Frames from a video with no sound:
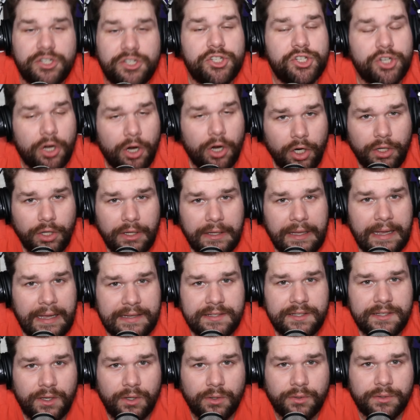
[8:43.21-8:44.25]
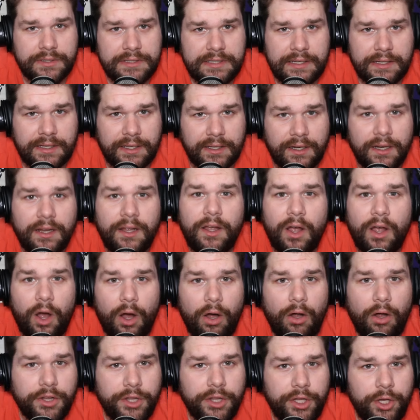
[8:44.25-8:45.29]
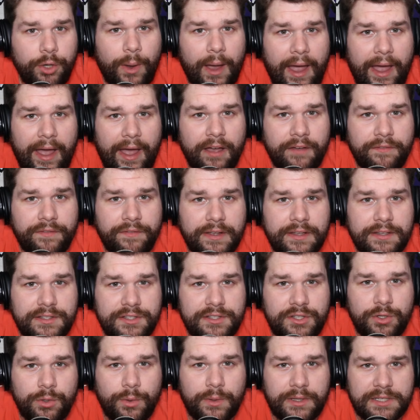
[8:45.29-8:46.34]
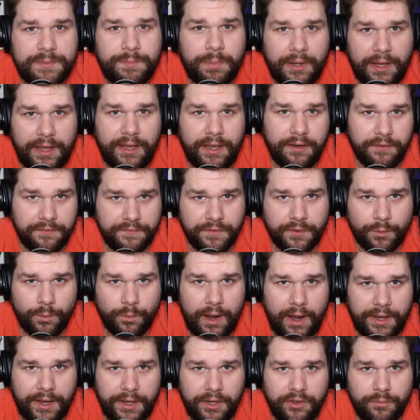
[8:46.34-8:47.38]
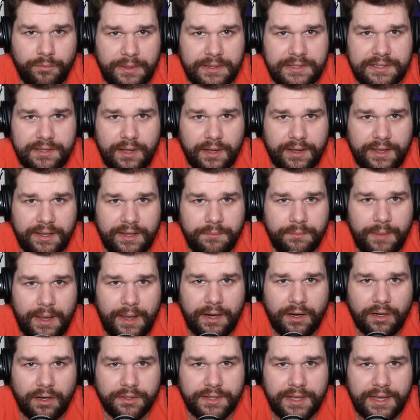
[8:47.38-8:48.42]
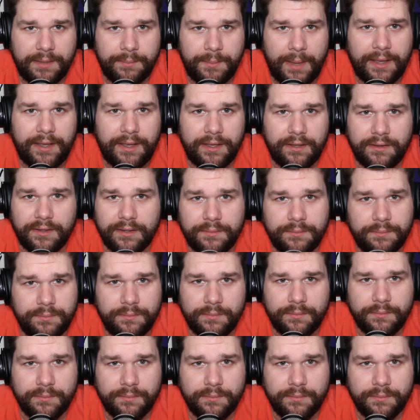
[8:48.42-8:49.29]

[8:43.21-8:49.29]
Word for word: Charlie has the golden ticket. All you have is to explain for why you've been stuck in bed all day, making the